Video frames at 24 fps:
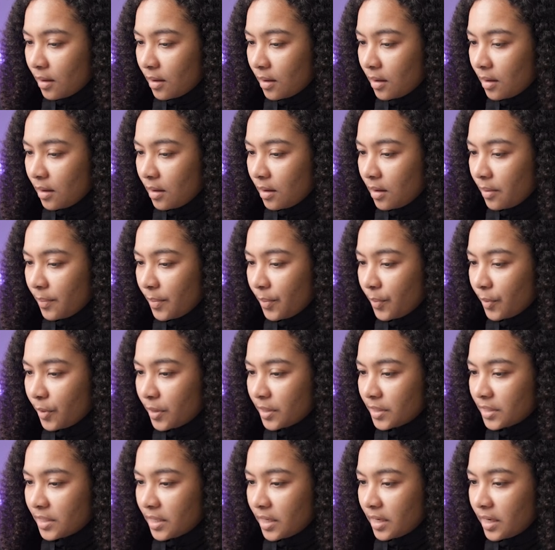We're going
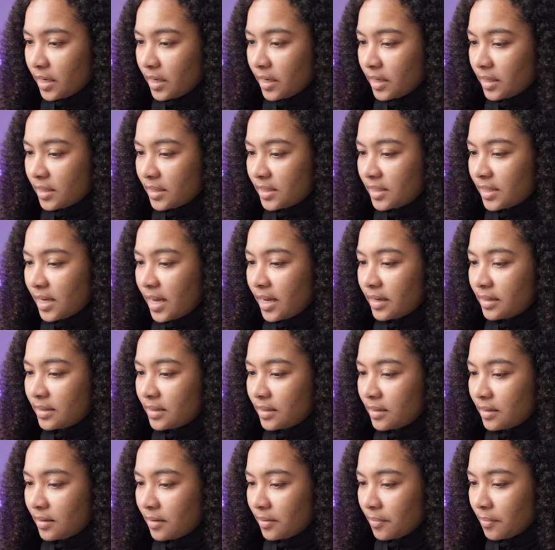to say
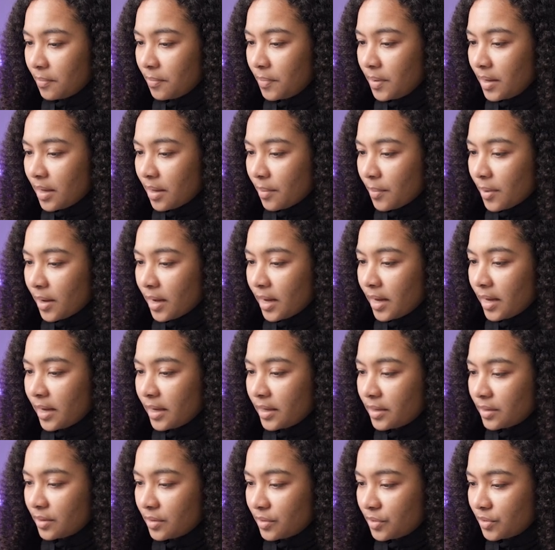set
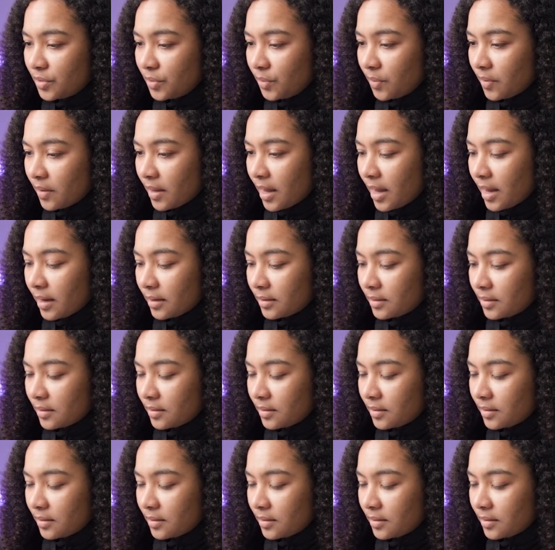BMI to that.